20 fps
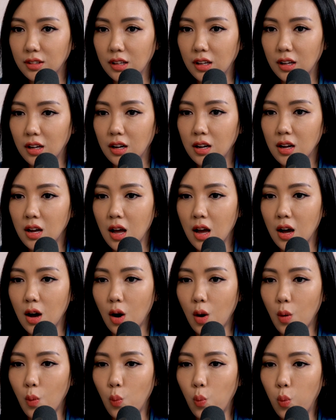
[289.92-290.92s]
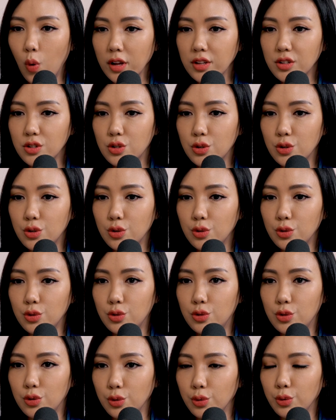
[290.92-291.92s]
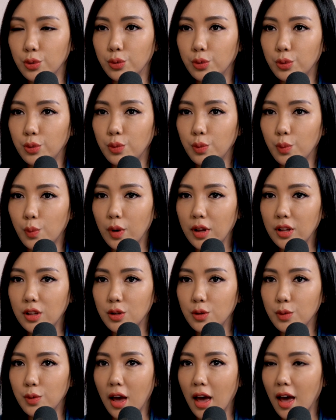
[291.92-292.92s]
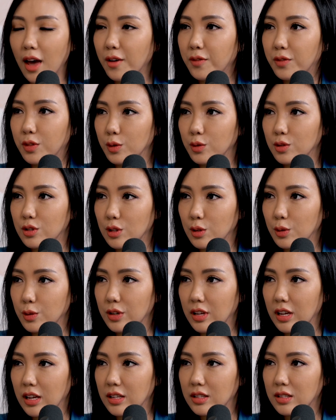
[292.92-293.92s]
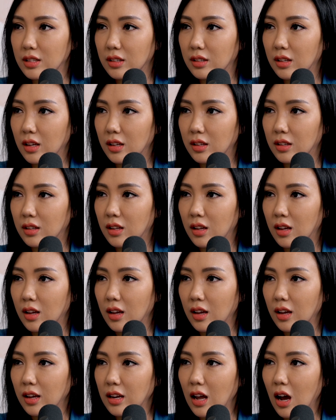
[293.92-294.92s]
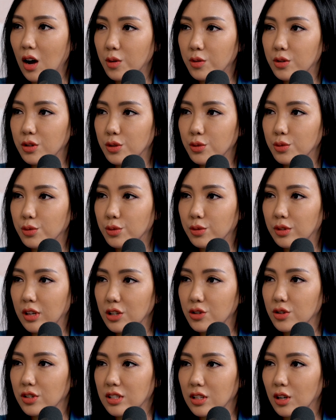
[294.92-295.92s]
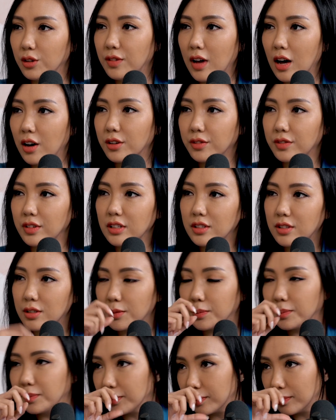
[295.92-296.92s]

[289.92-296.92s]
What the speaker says: Yeah. What do you do when you have those low days, and how do you get yourself out of it?